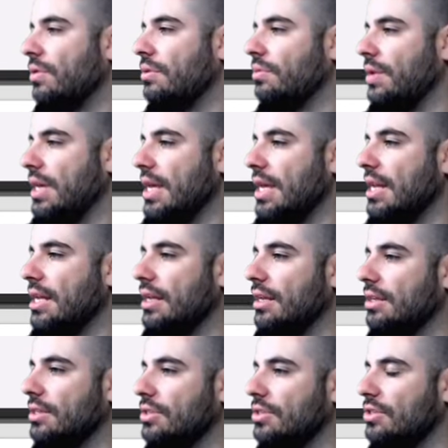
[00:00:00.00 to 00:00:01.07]
when we,
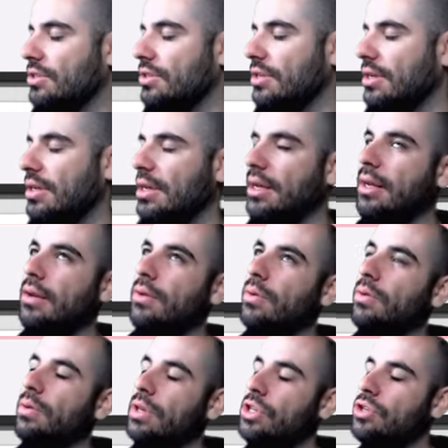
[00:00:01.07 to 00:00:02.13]

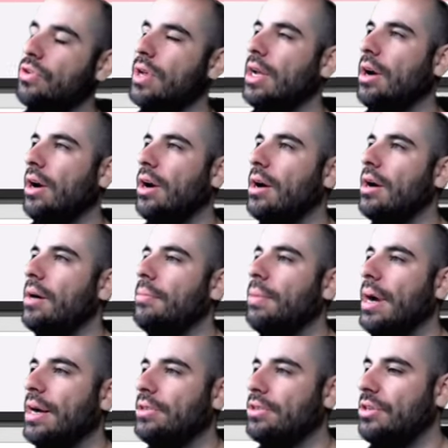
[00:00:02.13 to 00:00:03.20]
when we shrink our
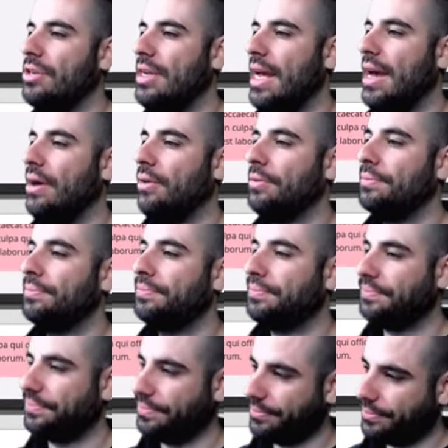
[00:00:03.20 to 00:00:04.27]
browser down,
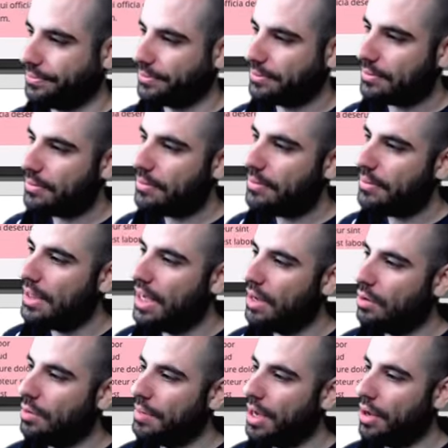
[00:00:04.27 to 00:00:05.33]
it
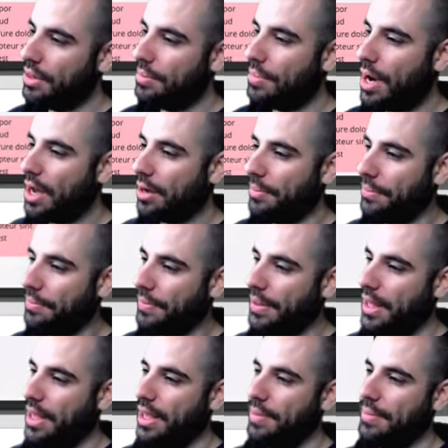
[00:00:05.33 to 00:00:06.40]
will be on the bottom
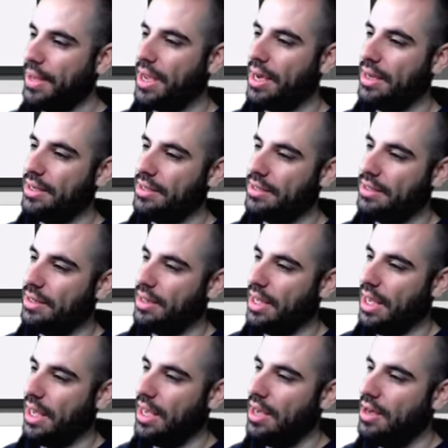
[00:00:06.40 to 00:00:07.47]
because
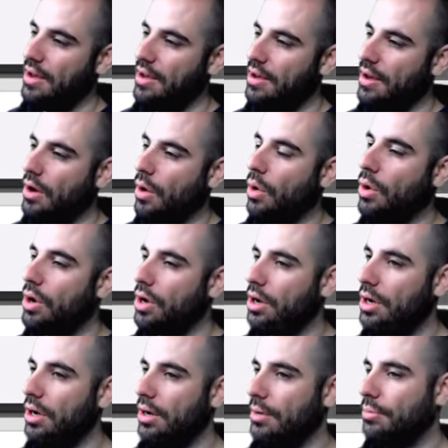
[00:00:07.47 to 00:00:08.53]
the
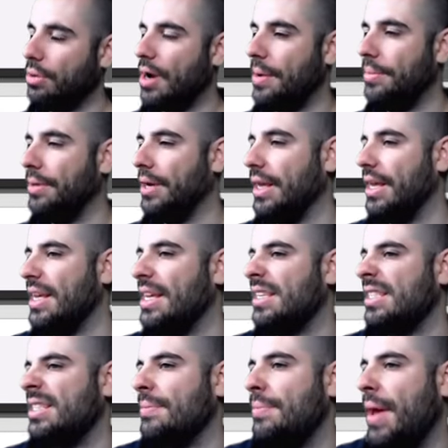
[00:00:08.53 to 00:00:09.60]
order property
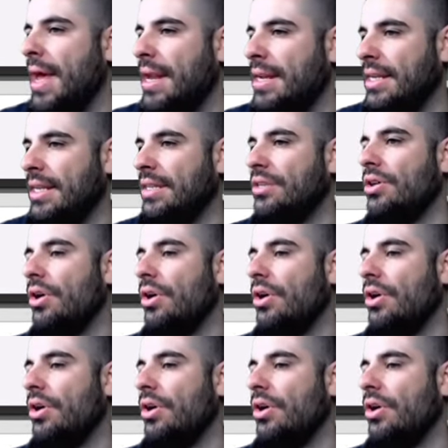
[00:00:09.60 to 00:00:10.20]
is dependent